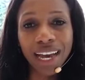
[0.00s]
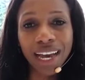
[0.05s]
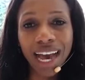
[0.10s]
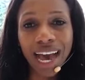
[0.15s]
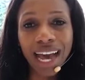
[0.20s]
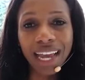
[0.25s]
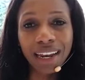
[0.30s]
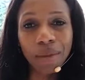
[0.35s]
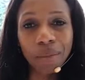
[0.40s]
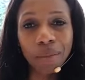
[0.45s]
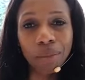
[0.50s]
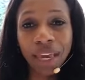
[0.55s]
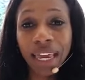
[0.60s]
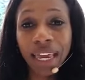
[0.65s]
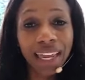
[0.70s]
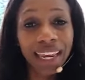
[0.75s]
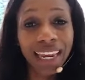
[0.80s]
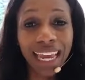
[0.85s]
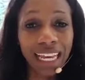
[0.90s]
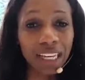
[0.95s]
an
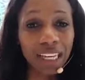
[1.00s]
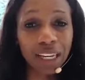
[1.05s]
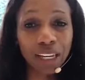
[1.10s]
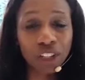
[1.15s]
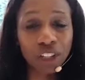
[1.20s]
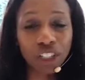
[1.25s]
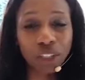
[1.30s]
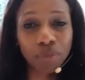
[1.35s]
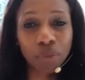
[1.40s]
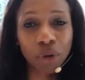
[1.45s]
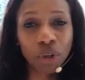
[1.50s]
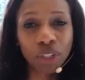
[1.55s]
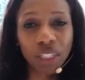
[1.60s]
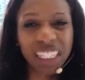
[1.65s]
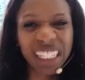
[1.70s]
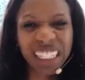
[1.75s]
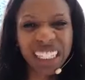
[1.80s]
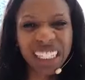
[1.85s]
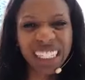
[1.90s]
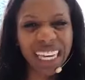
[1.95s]
appealing
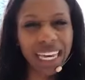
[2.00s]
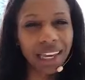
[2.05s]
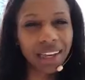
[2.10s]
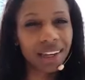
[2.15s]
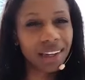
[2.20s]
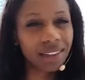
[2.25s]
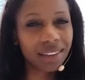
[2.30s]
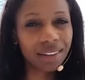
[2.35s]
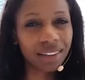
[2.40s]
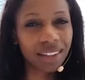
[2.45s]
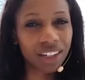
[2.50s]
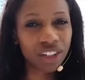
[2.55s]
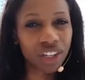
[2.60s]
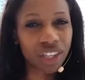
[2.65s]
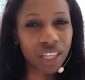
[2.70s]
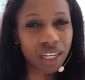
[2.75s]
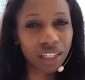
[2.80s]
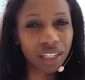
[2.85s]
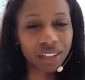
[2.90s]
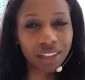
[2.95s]
sponsee. Is there such a
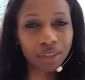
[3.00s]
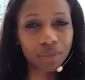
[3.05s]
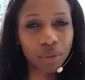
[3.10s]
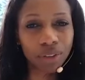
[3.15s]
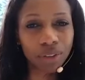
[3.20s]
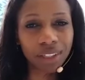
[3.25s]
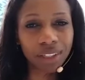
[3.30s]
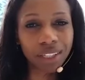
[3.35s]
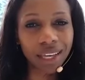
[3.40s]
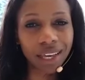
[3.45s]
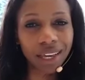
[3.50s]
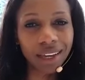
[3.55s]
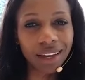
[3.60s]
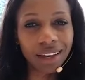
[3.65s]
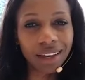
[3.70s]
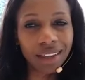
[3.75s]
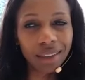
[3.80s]
thing as a sponsee?